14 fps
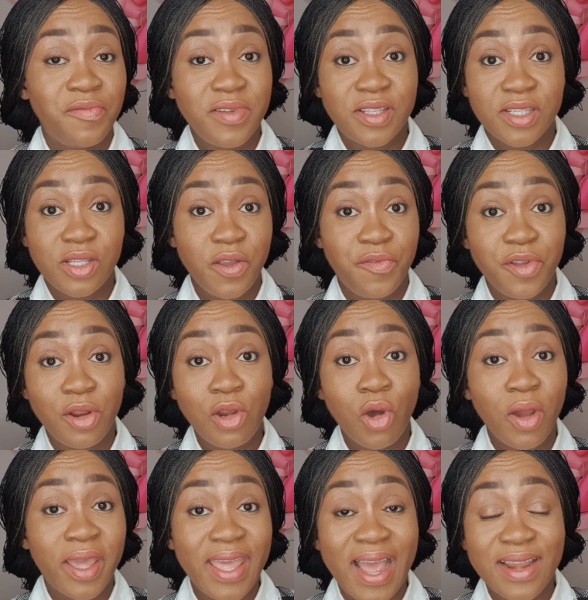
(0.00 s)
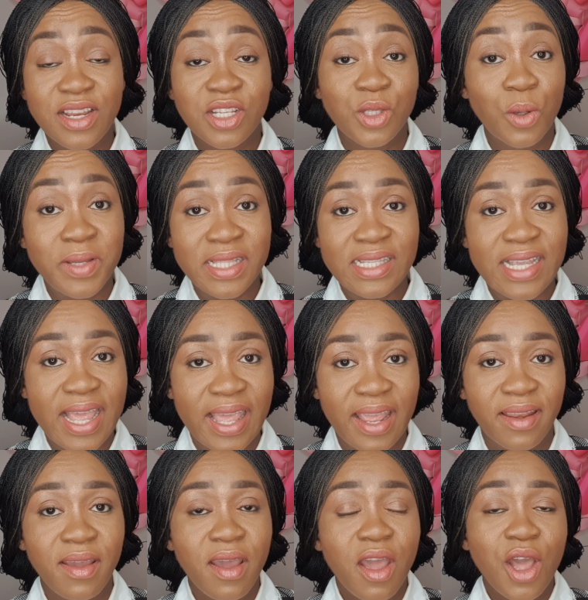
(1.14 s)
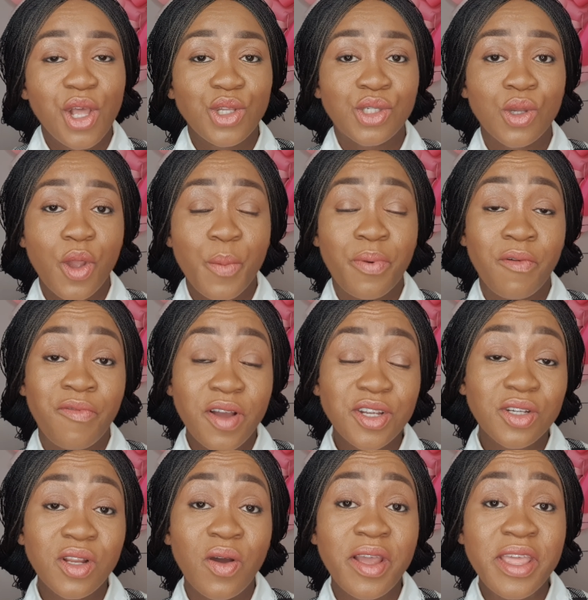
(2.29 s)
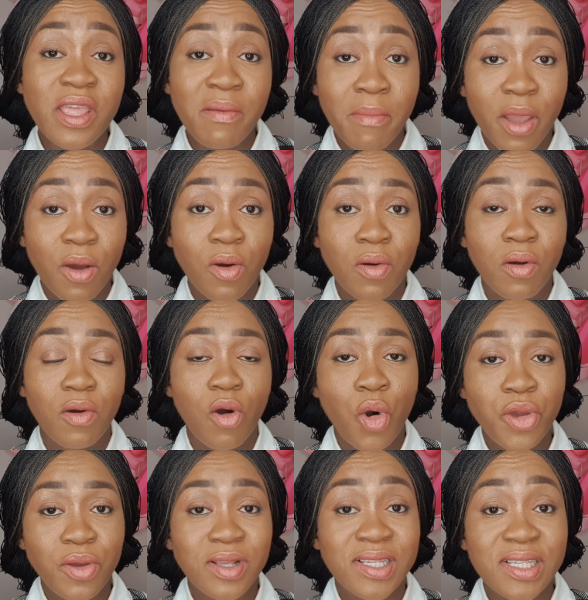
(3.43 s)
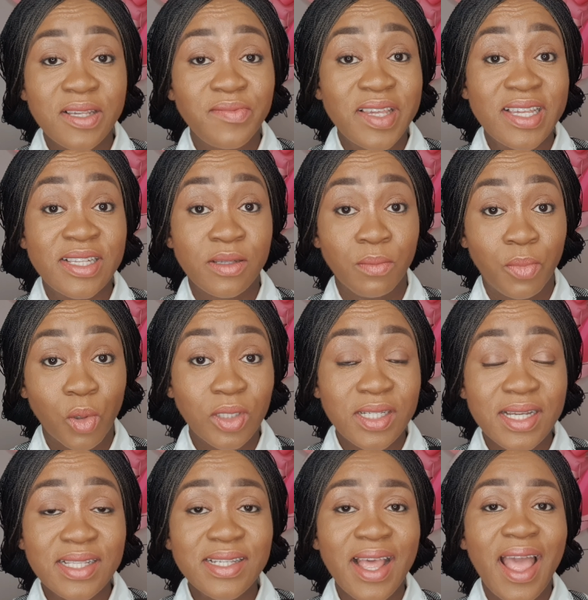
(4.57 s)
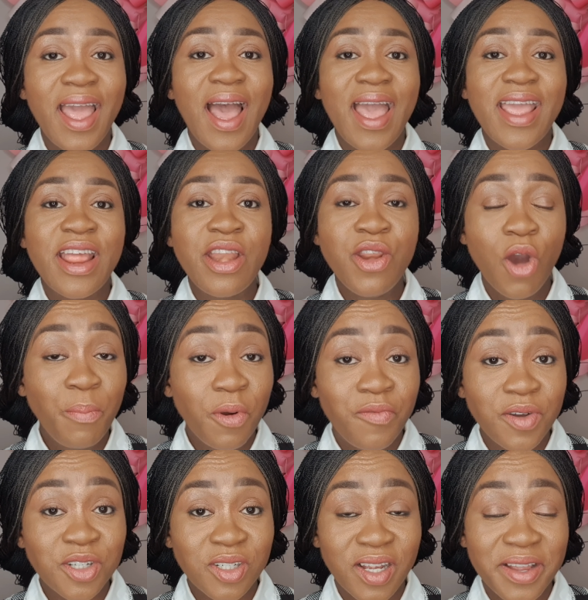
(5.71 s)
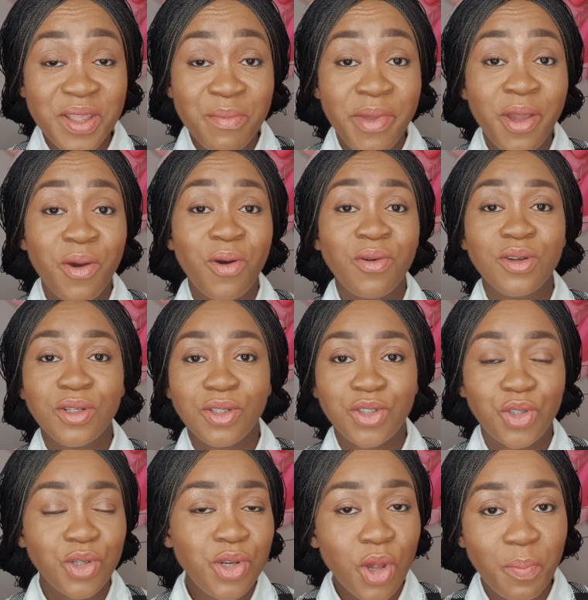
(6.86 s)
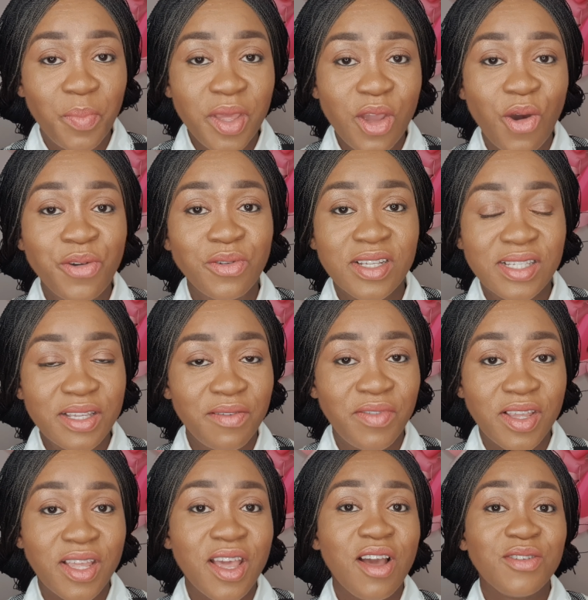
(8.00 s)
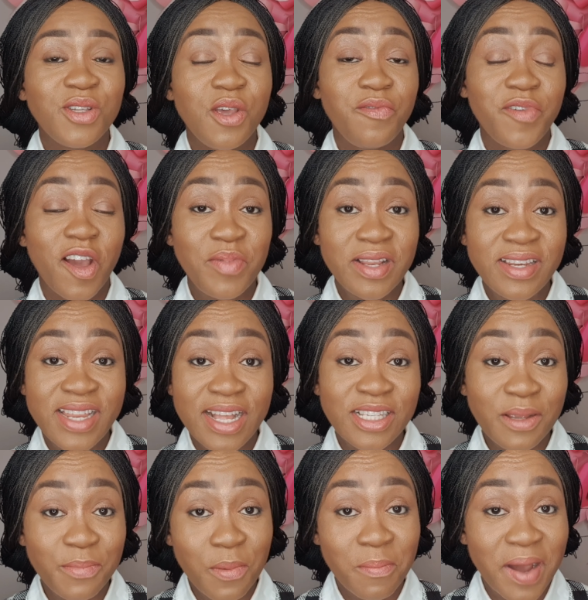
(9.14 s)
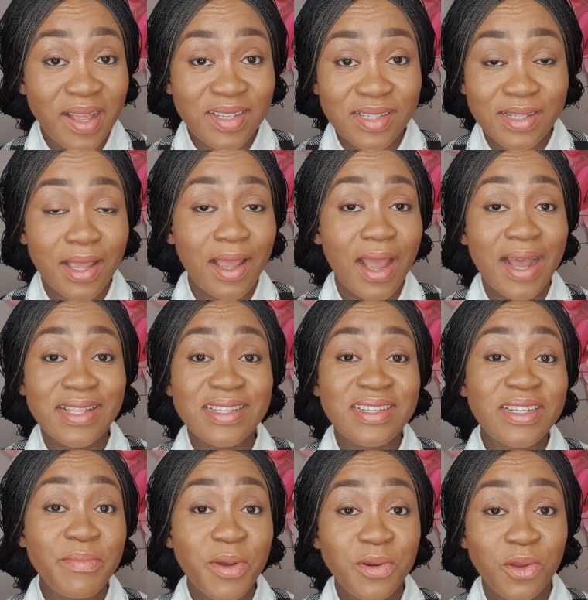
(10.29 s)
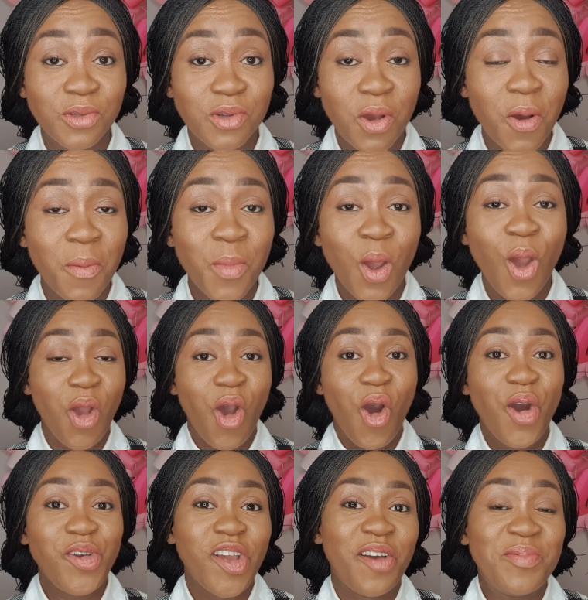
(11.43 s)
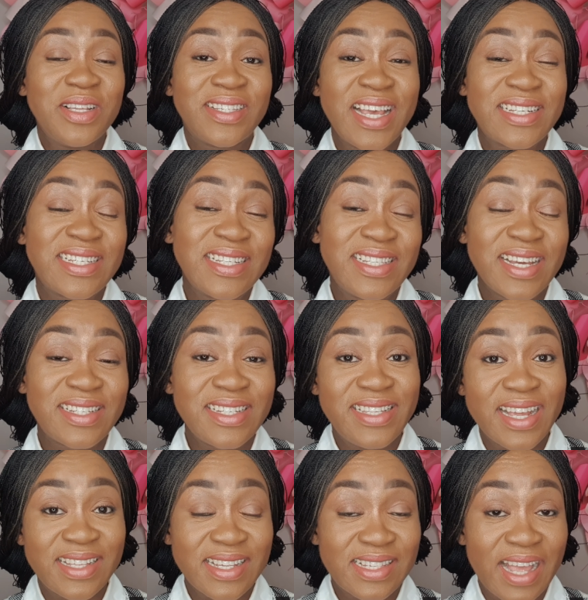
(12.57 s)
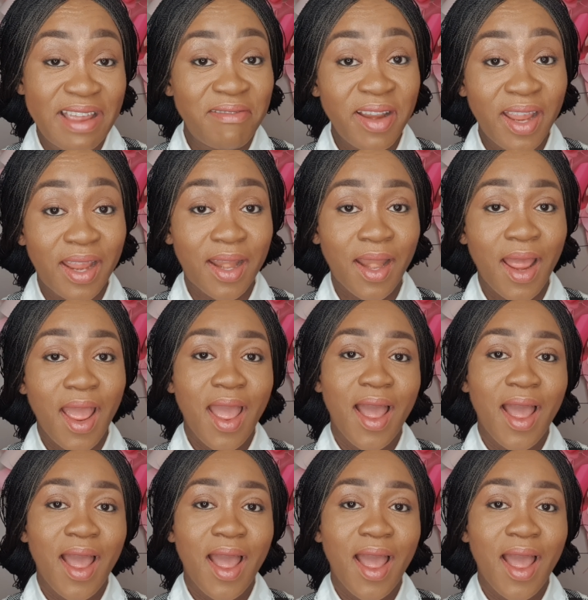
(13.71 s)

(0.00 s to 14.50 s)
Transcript: if it's if you're lucky and it's not been taken. So a professional email on your CV is important. A non-professional email should not be on your CV. So if you have been dirty bombastic at gmail.com or you have been sexy, sexy, dirty siren